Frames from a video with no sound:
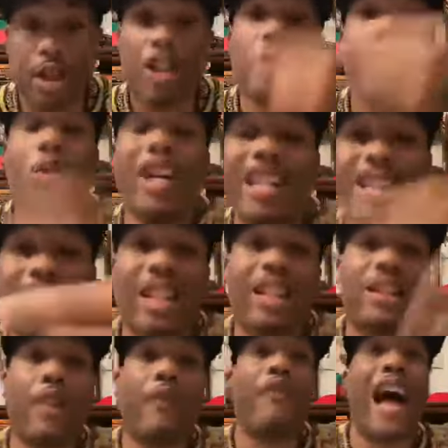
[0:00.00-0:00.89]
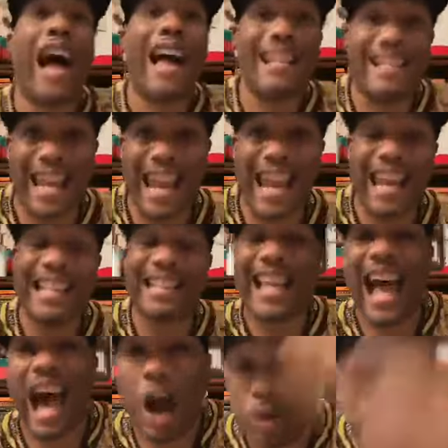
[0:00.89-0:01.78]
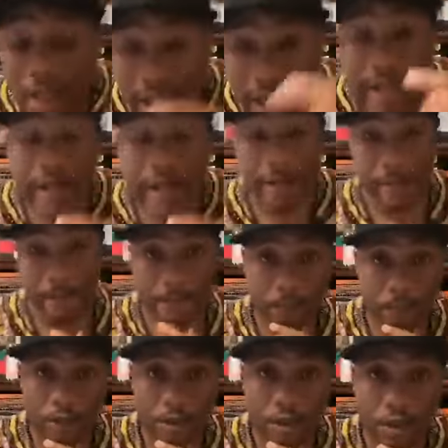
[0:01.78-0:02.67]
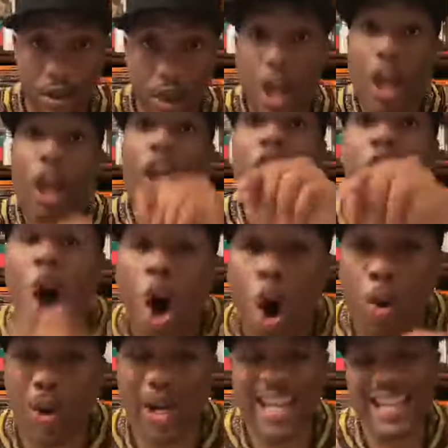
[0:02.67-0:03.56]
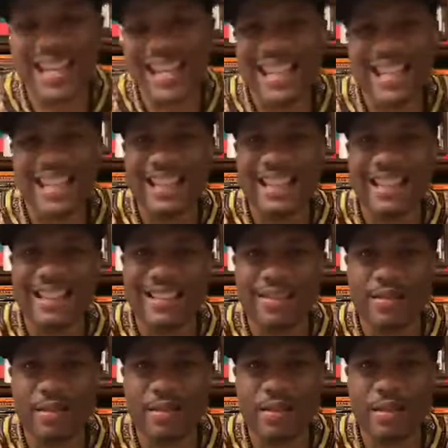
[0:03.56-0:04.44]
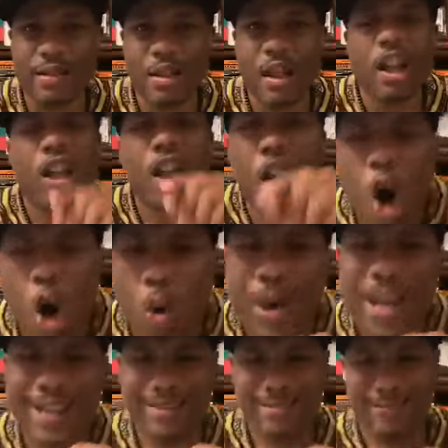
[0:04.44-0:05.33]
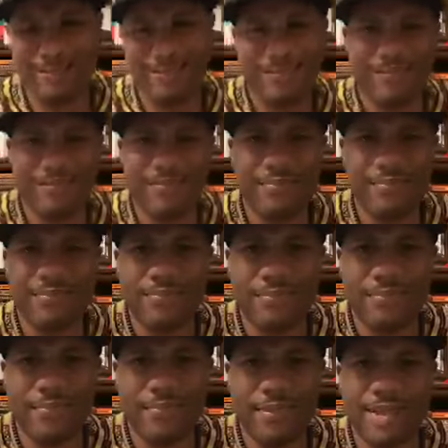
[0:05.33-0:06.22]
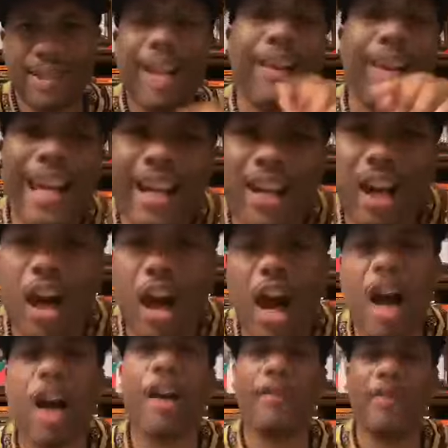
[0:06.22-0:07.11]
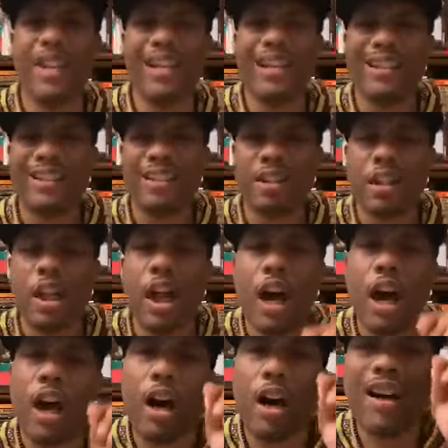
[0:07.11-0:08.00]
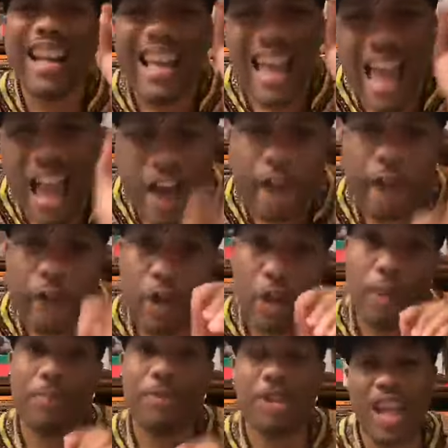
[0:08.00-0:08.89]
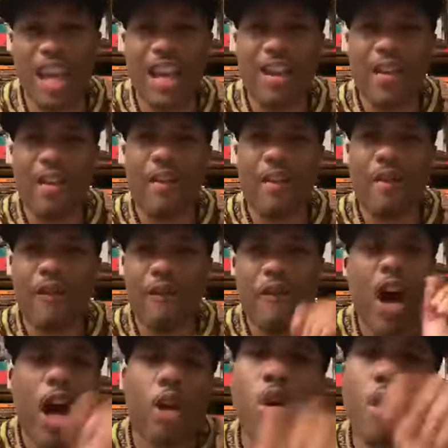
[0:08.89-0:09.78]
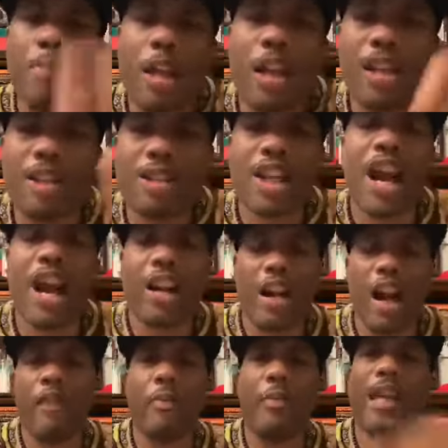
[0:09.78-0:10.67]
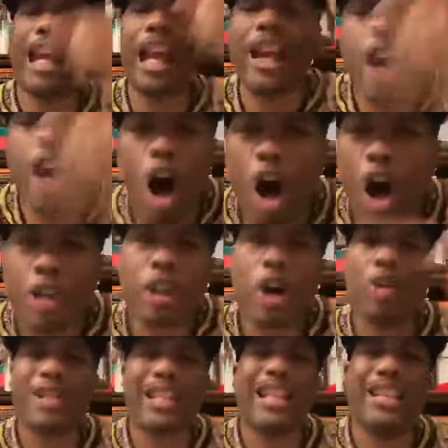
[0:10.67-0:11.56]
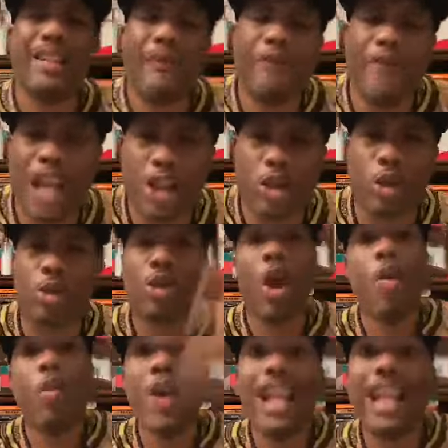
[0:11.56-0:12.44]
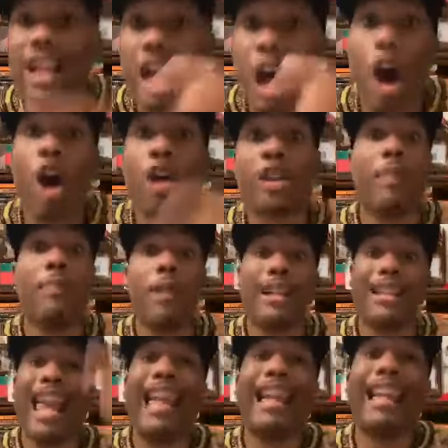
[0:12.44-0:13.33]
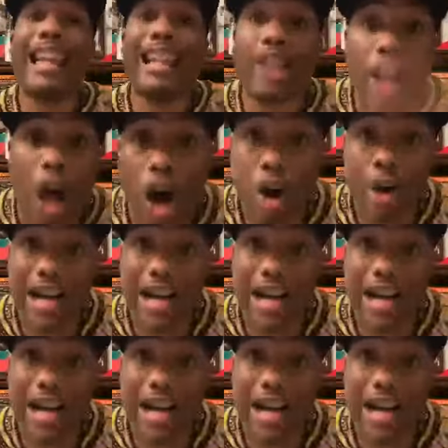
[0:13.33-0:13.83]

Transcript: 365 days out the year. Going, going, the leader of the uh, FMG, federal military government, and all those individuals, we call them, they get called